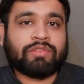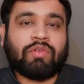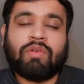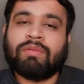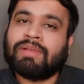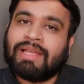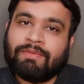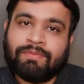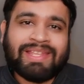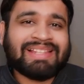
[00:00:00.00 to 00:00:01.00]
So
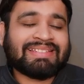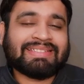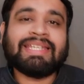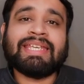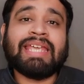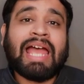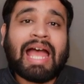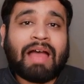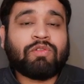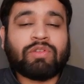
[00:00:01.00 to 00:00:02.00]
we'll see
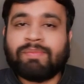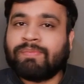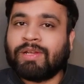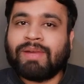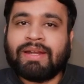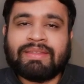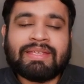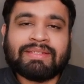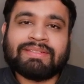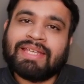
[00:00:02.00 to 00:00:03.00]
how to implement
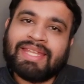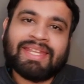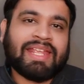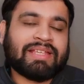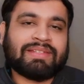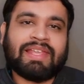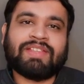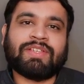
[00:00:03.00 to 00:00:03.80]
this in the next lecture.